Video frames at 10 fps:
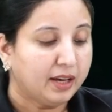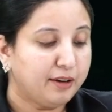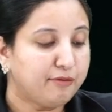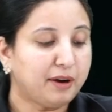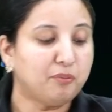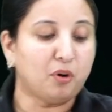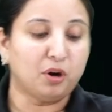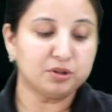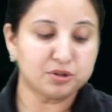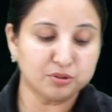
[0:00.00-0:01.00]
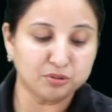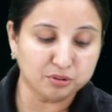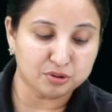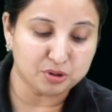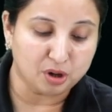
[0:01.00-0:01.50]
If I want
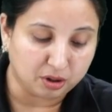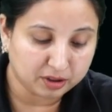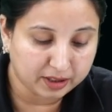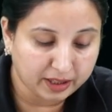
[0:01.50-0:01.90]
to talk,